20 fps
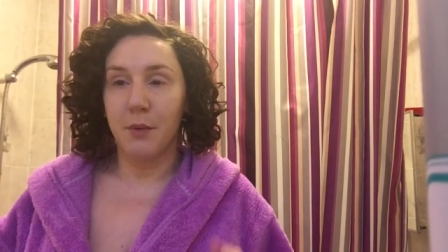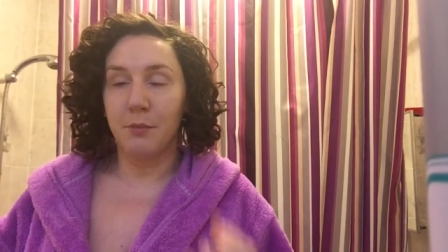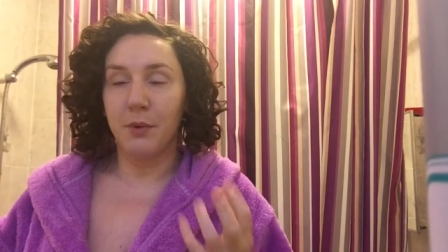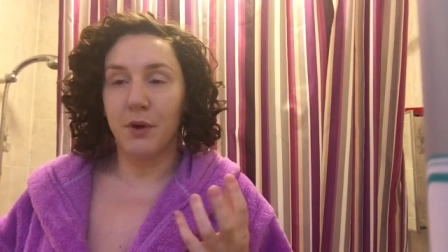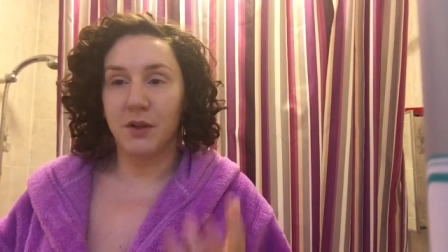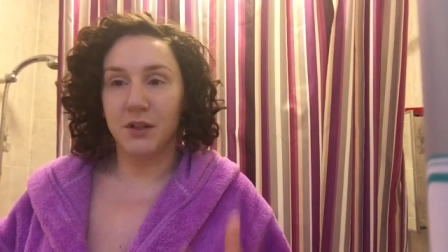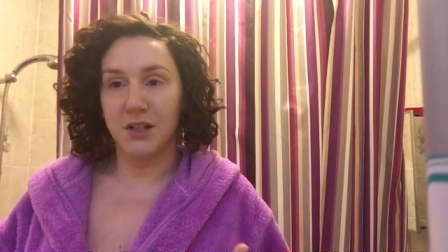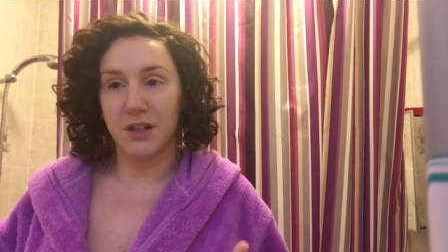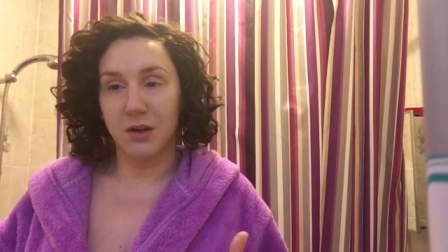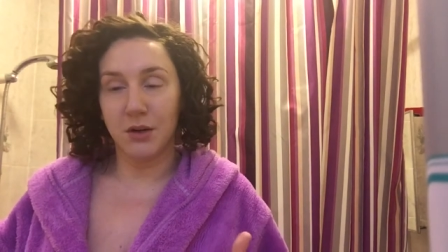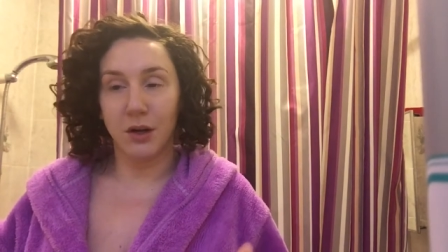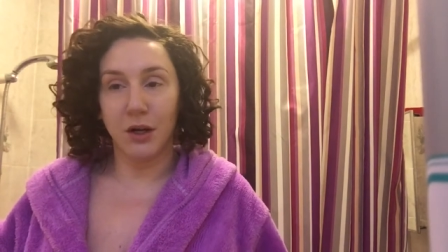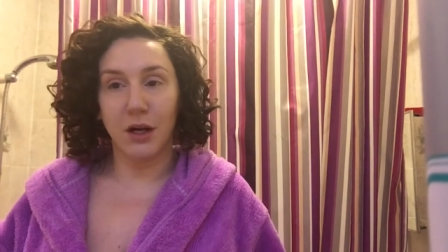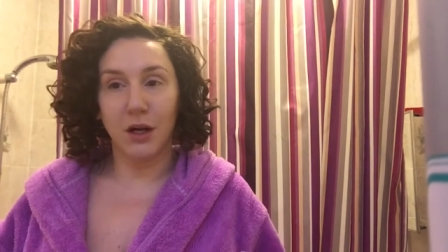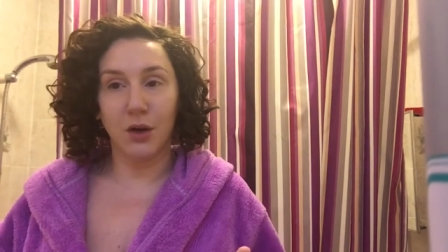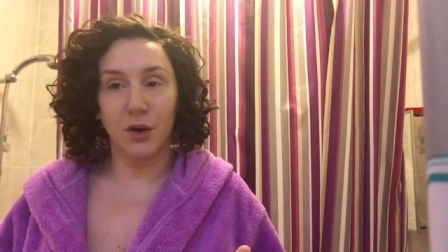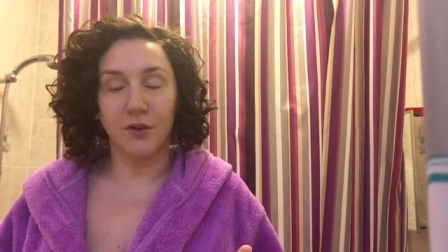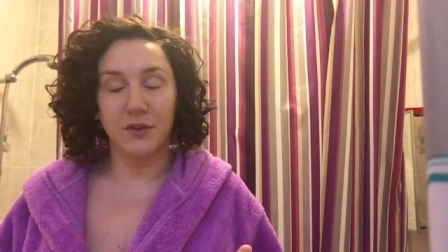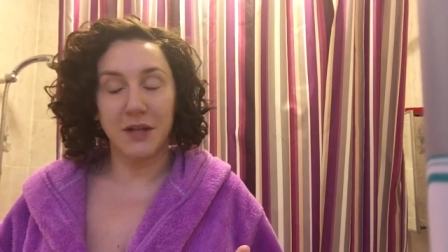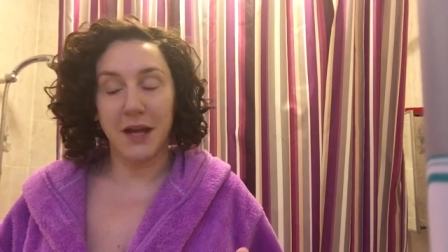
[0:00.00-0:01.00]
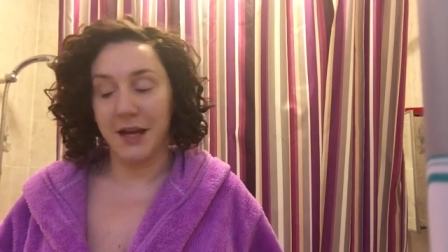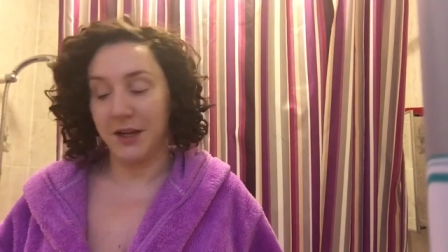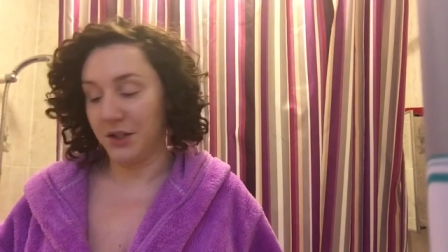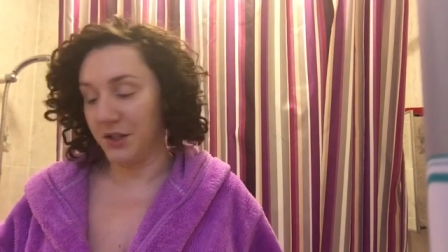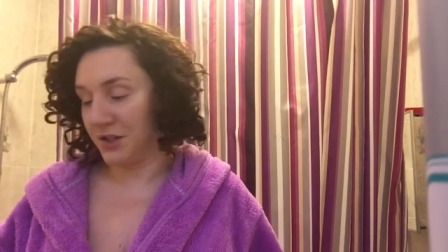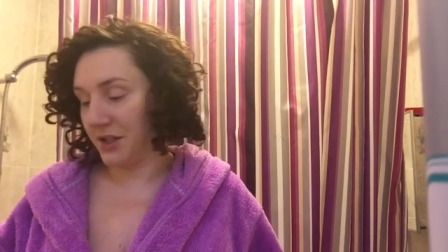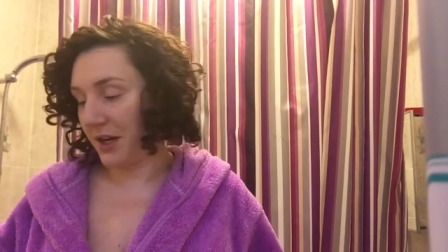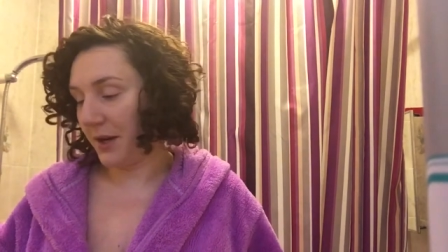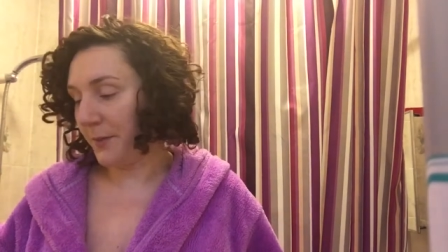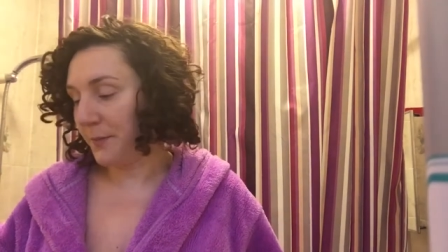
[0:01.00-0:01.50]
Because I don't like a lot of
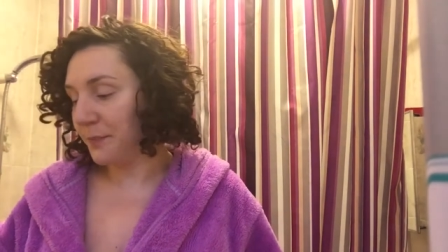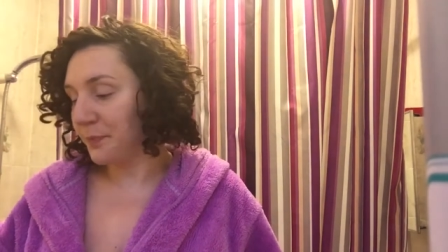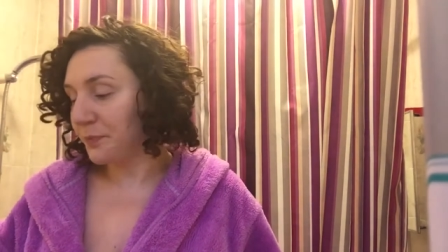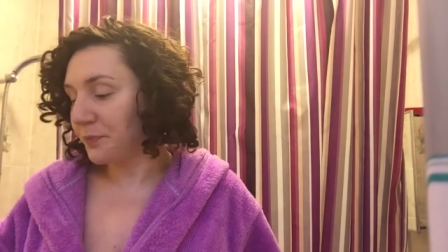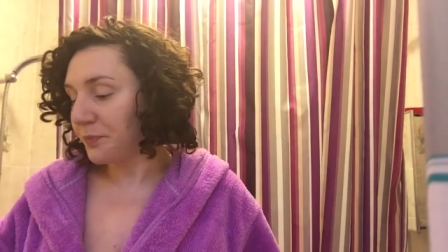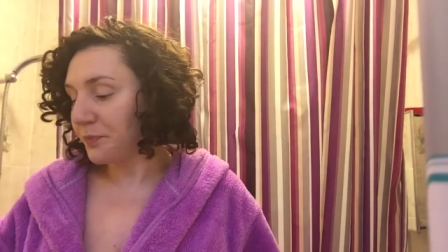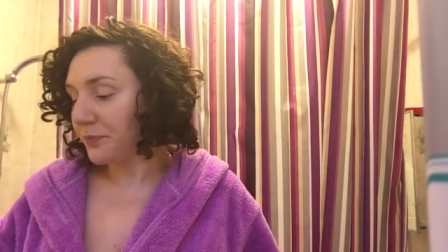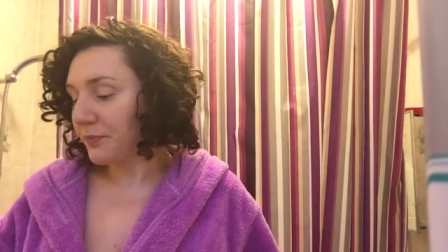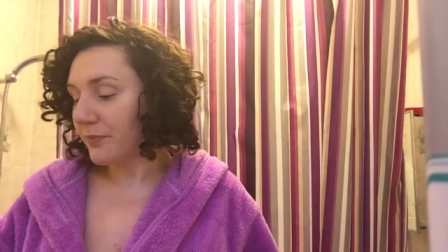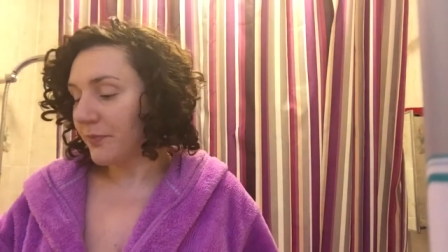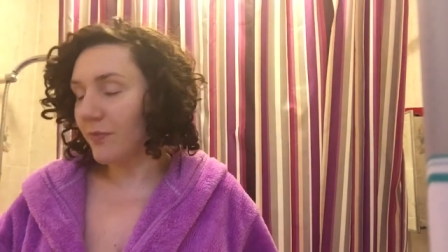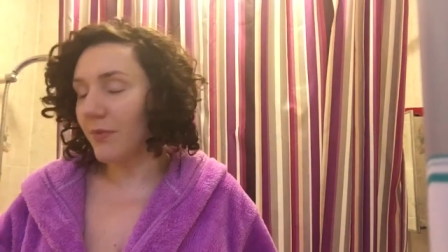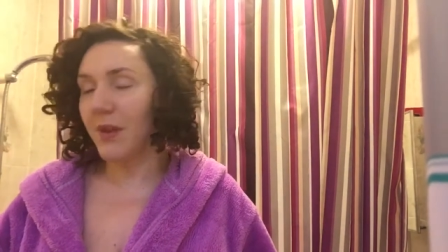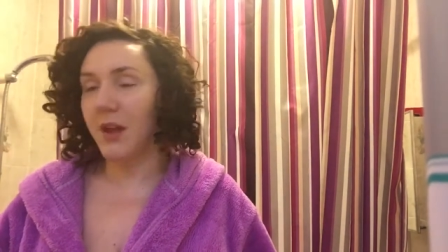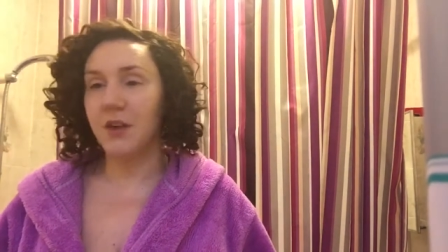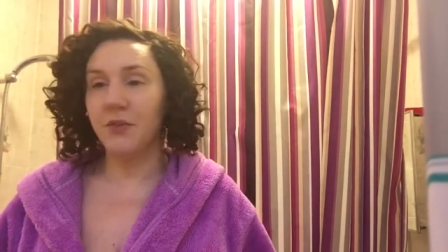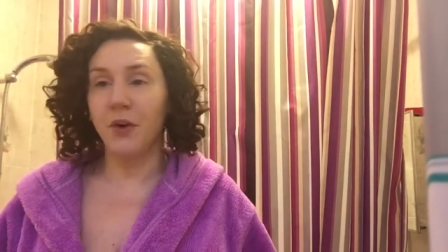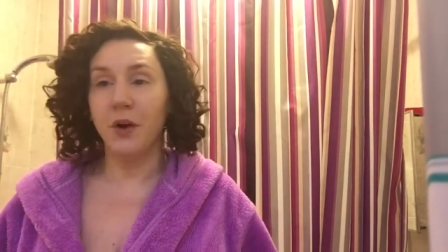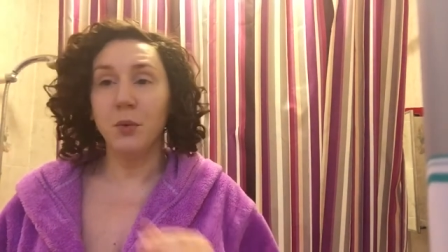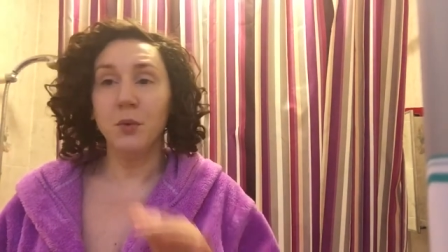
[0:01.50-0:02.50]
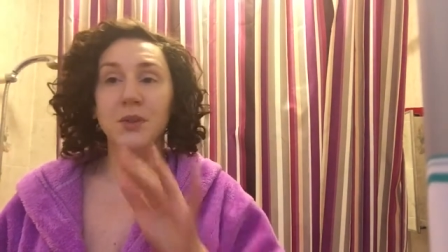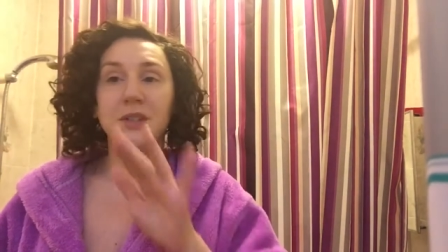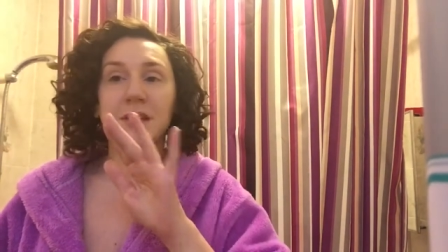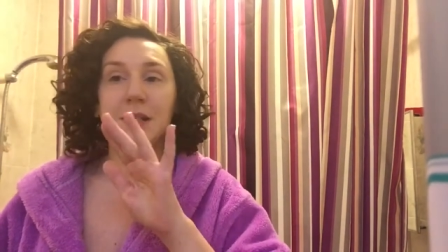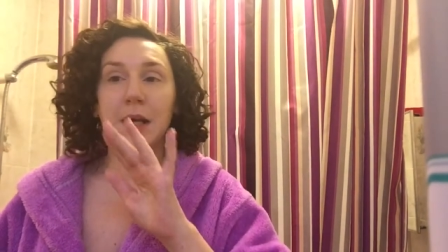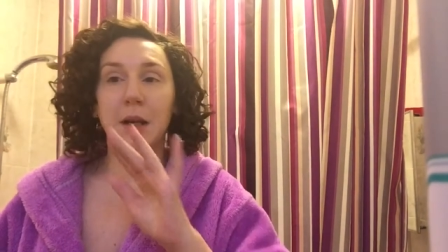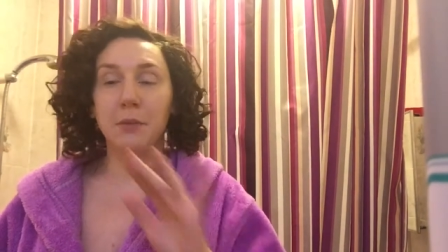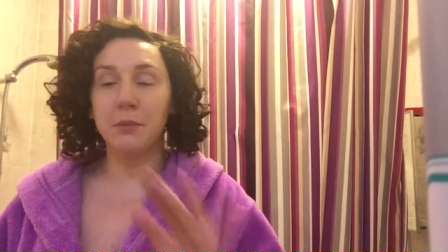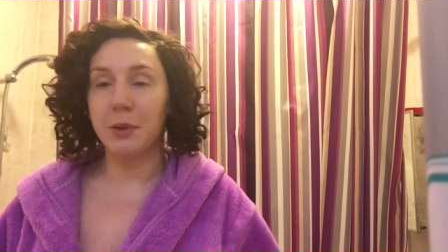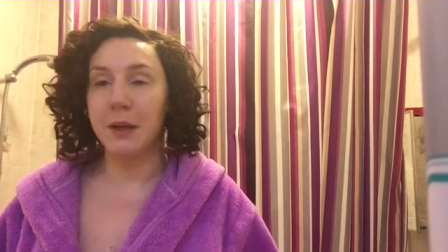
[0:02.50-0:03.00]
texture, If I wanted
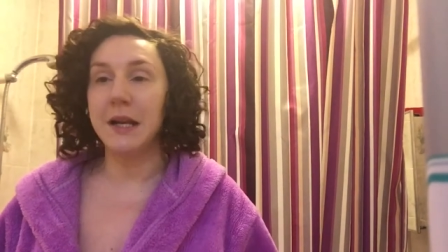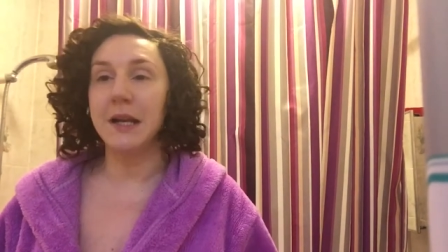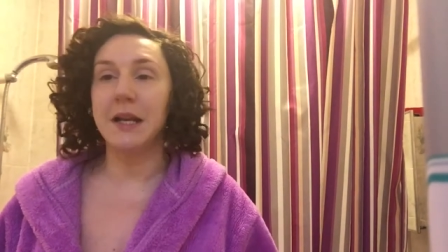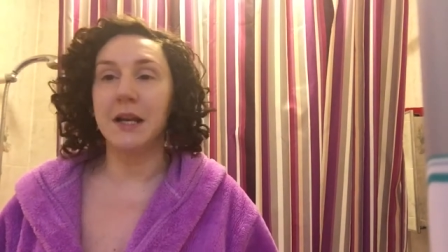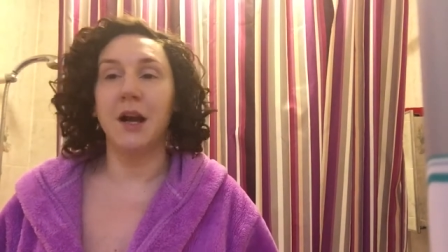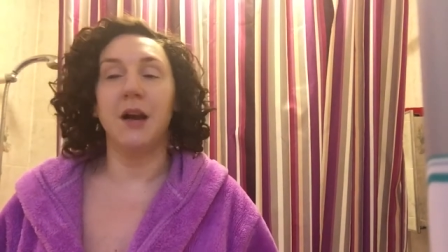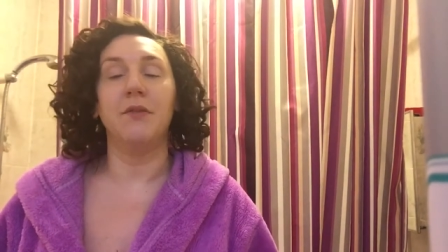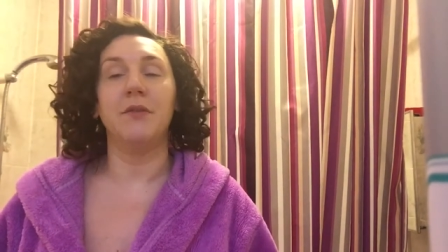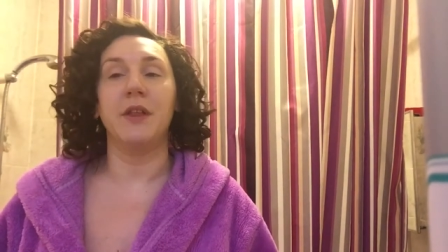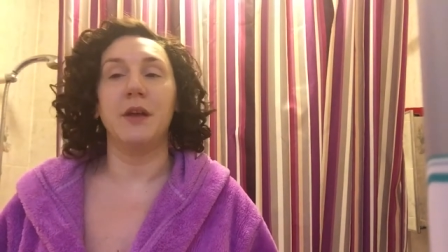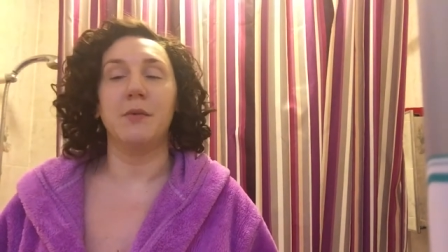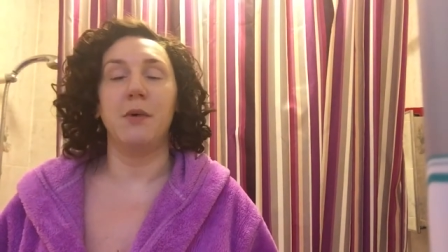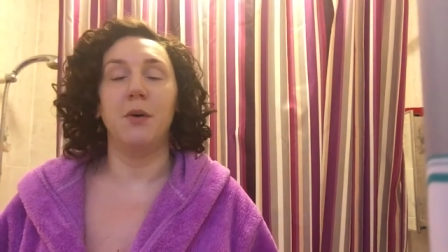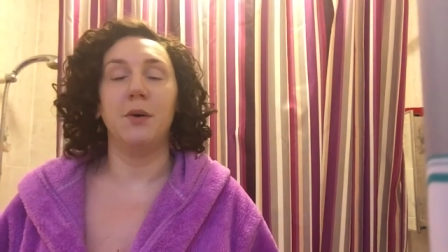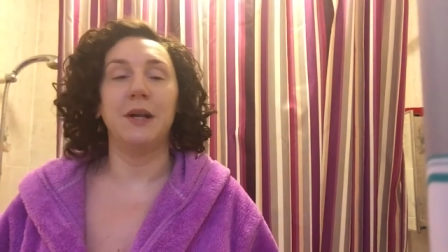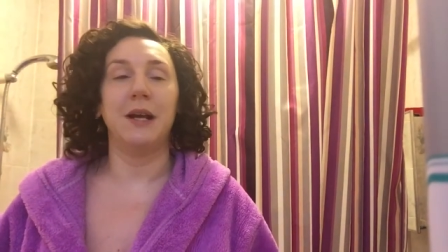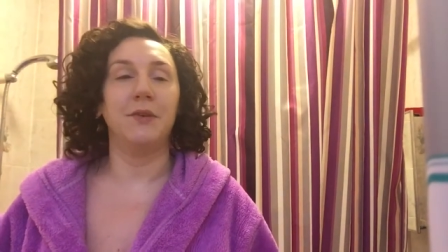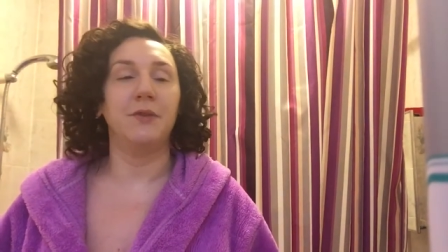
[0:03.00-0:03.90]
to completely cover them, I would